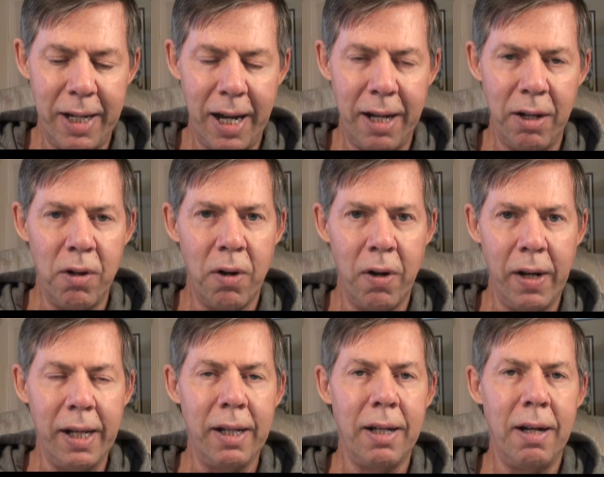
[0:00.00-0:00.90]

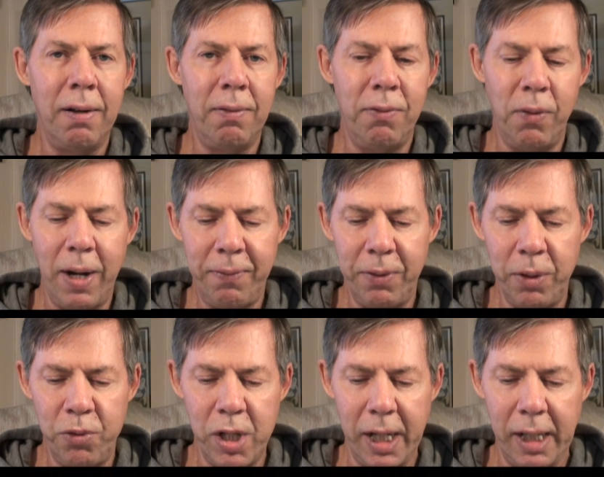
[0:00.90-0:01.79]
category of
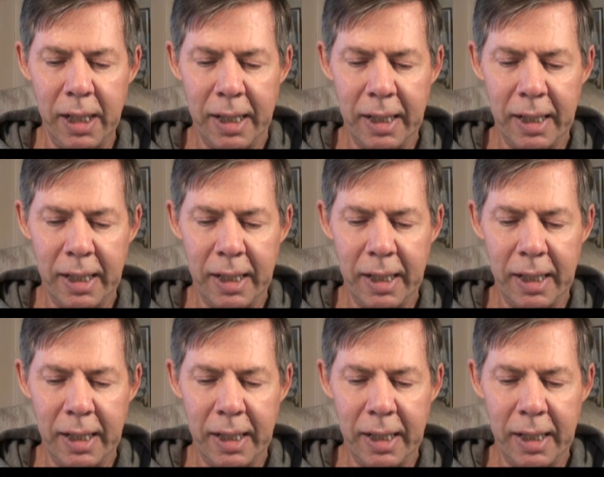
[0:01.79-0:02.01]
refugee.